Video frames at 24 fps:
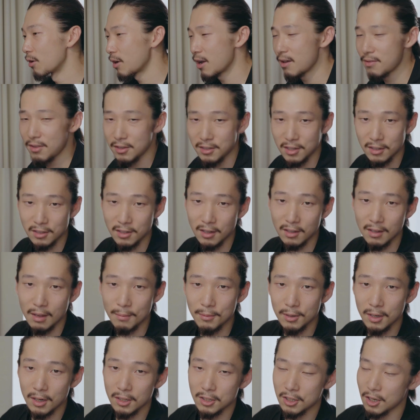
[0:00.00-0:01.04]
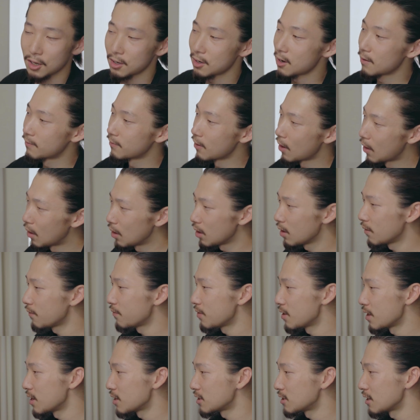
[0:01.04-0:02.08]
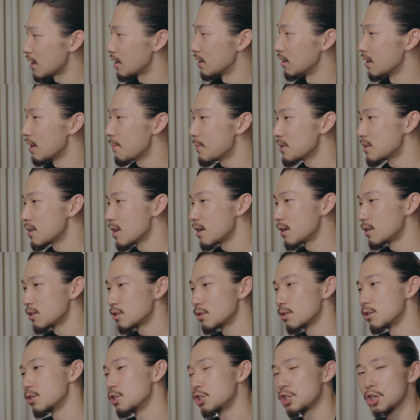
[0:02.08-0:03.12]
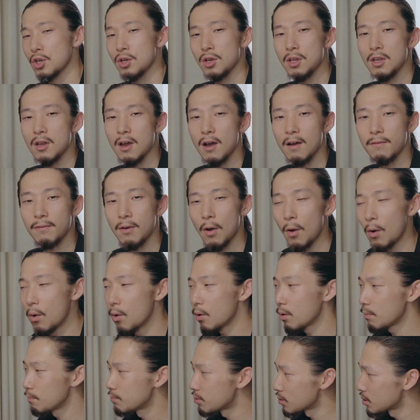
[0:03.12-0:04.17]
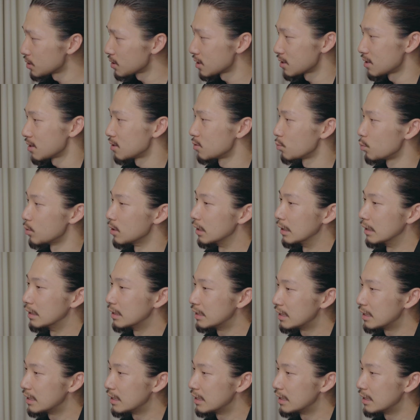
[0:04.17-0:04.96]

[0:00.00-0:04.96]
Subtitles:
Okay, this is it. I'm gonna turn off all of this and let me take you to the journey of all processes we